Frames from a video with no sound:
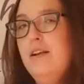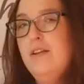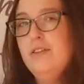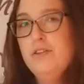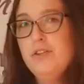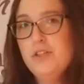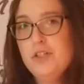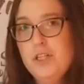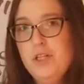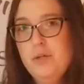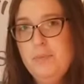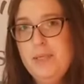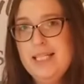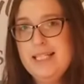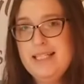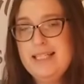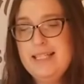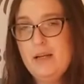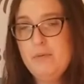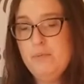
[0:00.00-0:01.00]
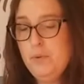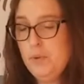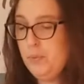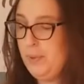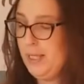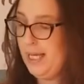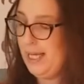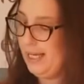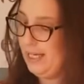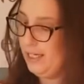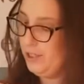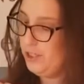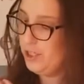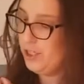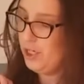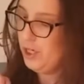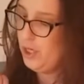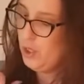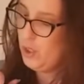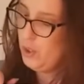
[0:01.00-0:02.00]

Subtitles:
There's going to be a sample page